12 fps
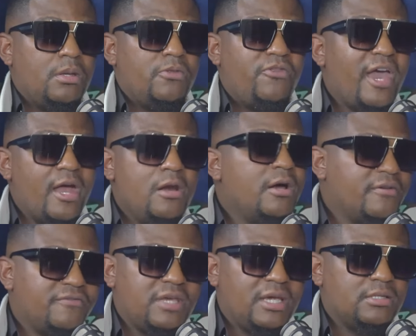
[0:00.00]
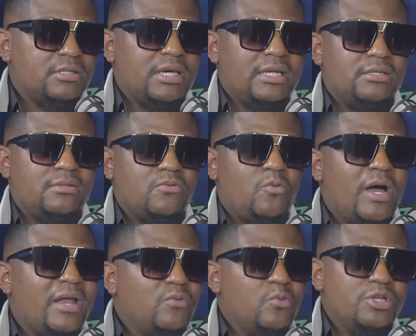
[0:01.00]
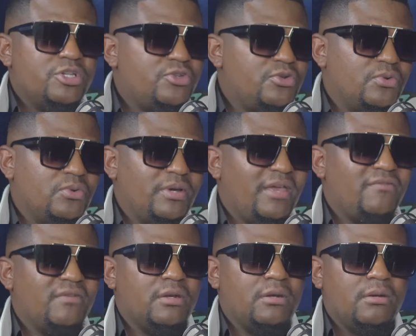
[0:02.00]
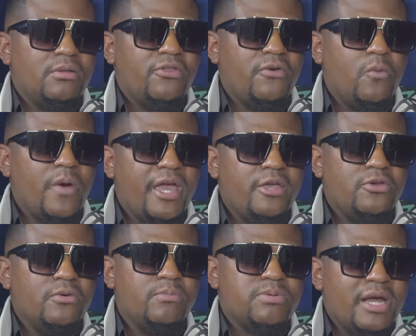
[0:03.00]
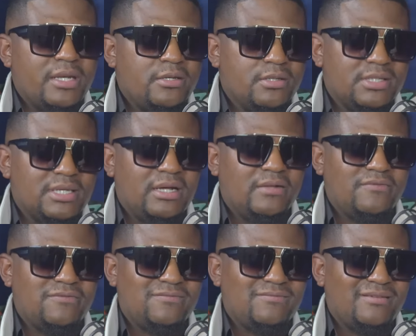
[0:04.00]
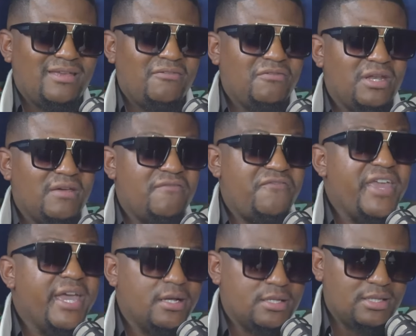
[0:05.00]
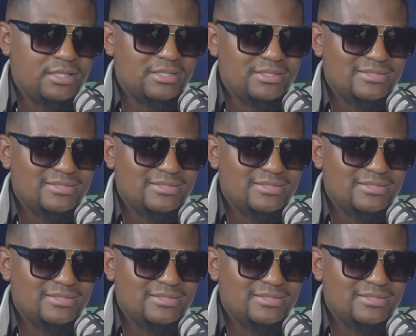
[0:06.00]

There are a lot of things that one would do, even the way you brand yourself, even a vehicle